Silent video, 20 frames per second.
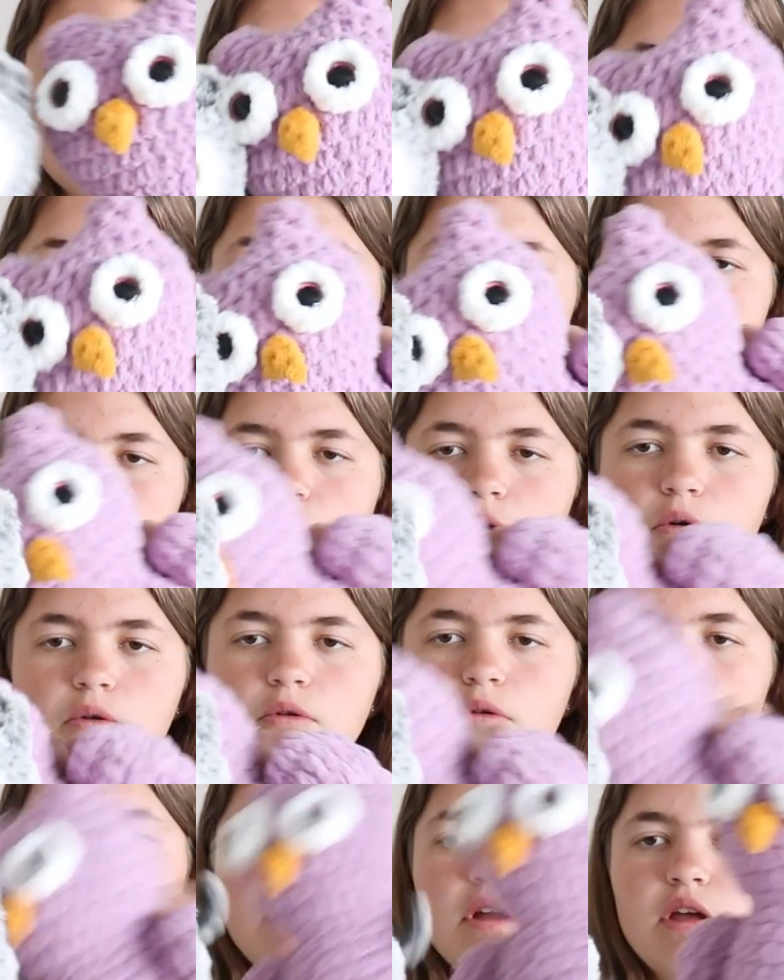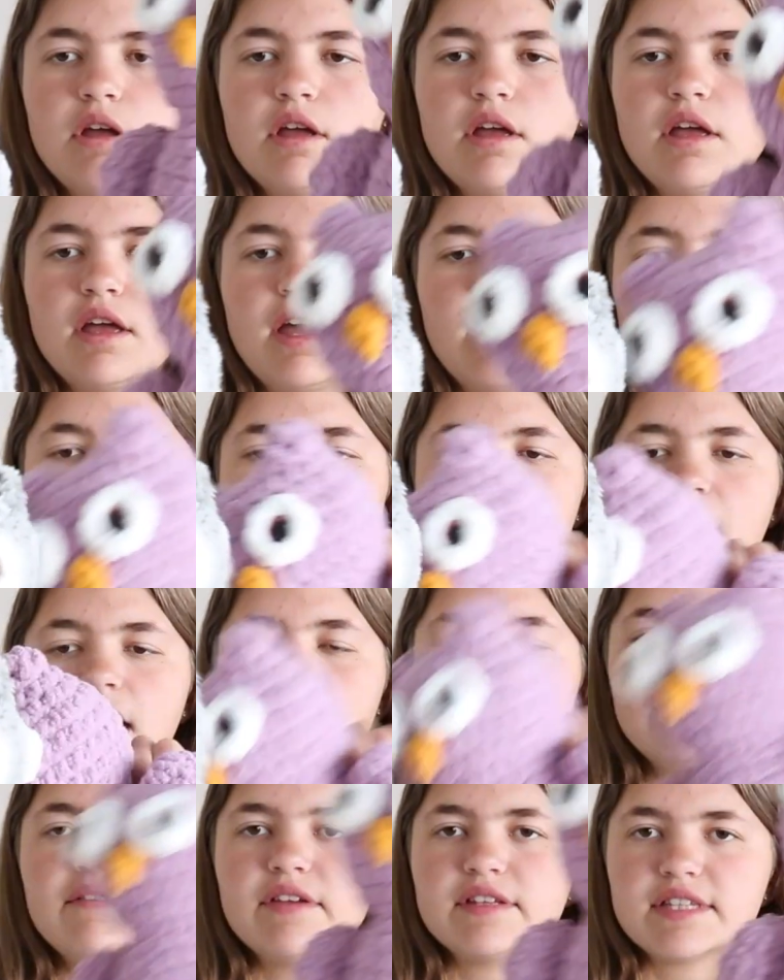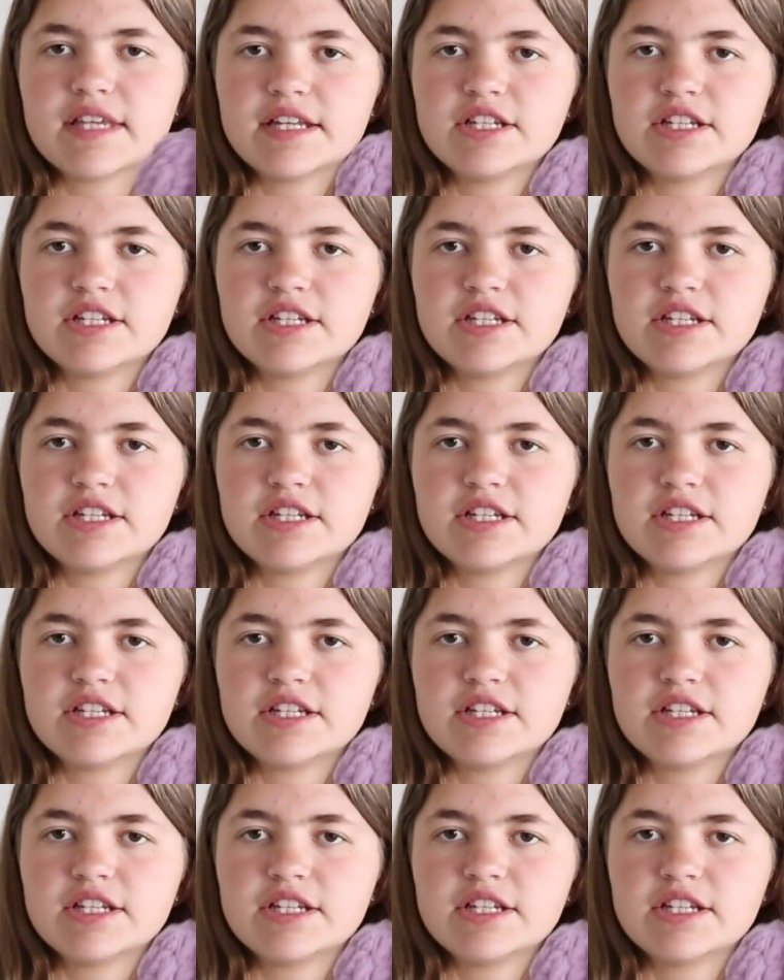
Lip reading: So it kind of is